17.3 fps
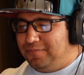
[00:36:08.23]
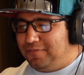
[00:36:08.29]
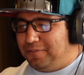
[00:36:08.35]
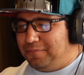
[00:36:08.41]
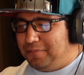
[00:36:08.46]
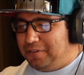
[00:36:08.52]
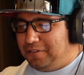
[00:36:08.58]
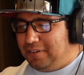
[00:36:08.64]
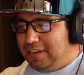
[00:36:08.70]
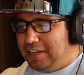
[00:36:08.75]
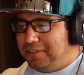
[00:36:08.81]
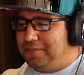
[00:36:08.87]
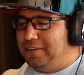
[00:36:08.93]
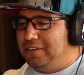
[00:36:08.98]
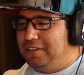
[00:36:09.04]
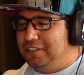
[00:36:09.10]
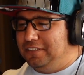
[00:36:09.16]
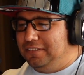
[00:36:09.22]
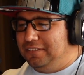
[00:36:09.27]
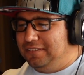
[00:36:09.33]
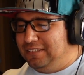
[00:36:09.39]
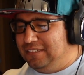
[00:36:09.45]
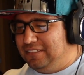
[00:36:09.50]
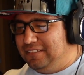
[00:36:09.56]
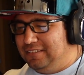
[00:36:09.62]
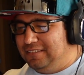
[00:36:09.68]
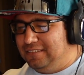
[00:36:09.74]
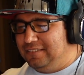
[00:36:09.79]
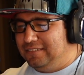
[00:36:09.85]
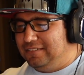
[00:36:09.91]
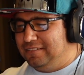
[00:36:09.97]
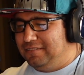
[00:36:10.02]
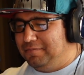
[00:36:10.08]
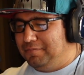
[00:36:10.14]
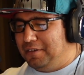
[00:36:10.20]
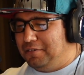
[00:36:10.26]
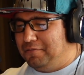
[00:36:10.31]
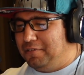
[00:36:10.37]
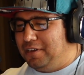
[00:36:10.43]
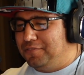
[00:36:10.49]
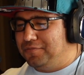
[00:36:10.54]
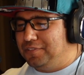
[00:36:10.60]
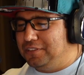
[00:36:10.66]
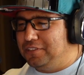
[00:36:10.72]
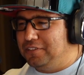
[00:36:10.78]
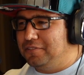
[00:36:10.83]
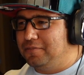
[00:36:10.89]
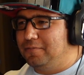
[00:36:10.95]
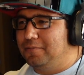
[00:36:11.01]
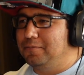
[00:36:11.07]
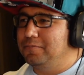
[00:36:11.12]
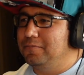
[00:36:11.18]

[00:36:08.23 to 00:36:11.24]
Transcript: from our live audience. My wife in the other room.